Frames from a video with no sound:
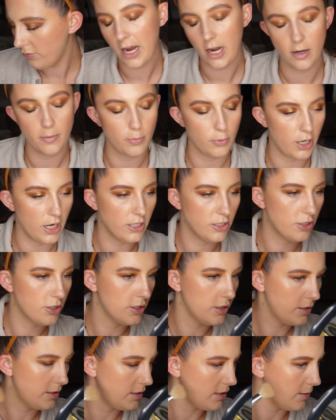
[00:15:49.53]

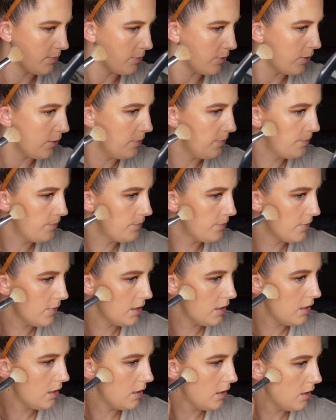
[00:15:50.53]
Airbrush stipple
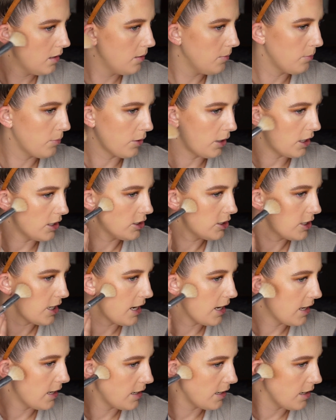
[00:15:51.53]
brush,
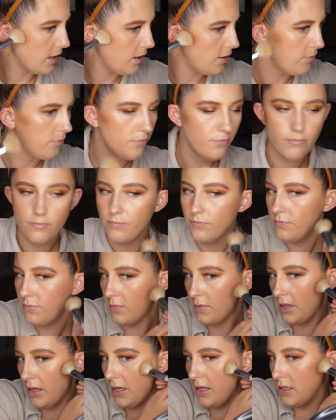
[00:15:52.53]
and
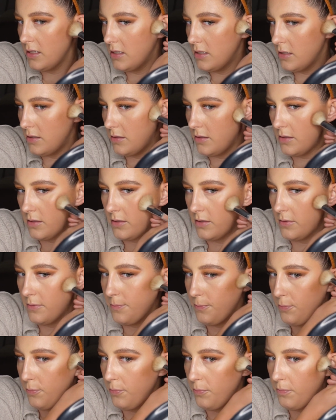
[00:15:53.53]
it's
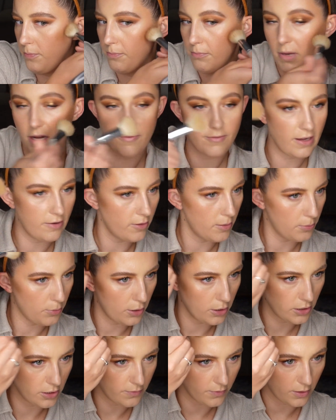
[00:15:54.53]
my favorite
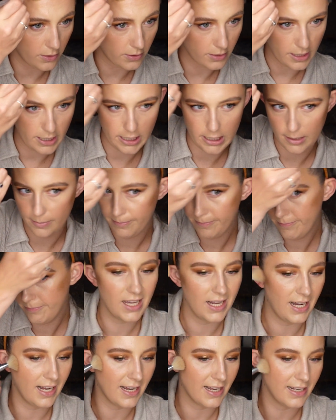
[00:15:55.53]
brush of all time.
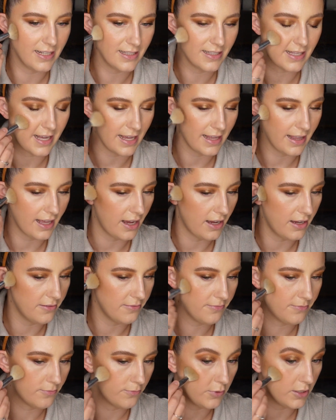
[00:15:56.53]
And I can say that
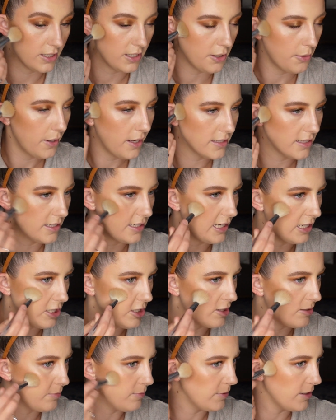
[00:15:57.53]
with no
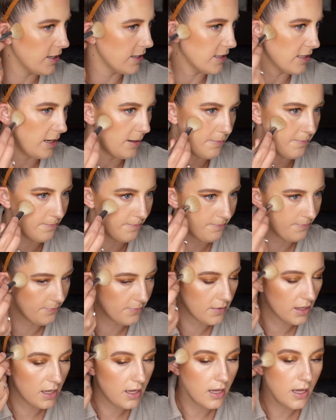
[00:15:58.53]
hesitation because I'm
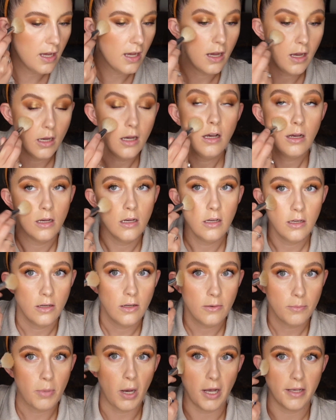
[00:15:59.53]

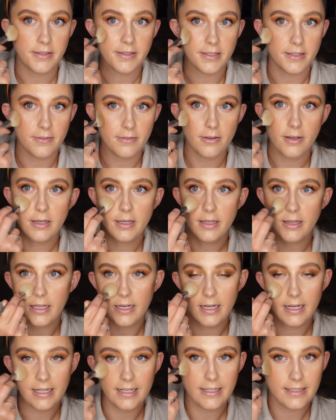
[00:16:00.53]
positive that
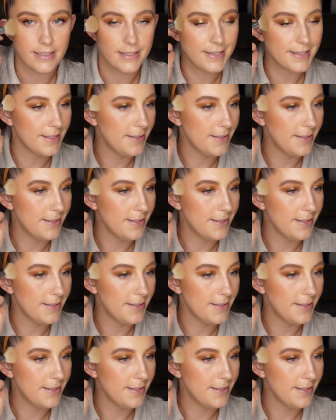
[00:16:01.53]
it is.